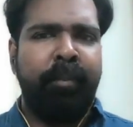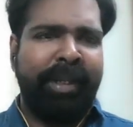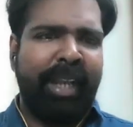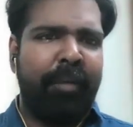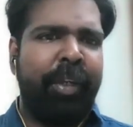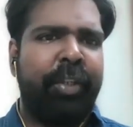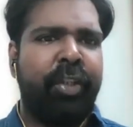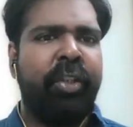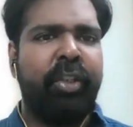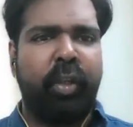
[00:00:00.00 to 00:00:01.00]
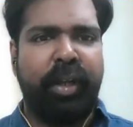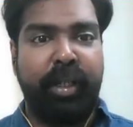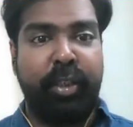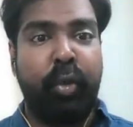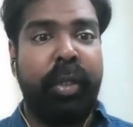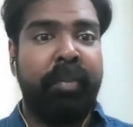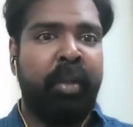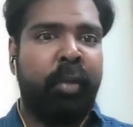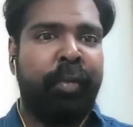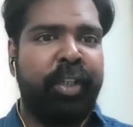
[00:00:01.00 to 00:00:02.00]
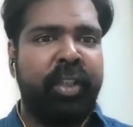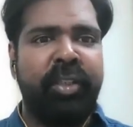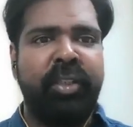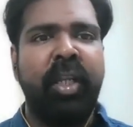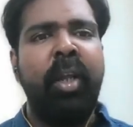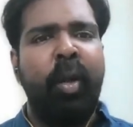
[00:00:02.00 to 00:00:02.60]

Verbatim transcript: metafictions or historic metafictions,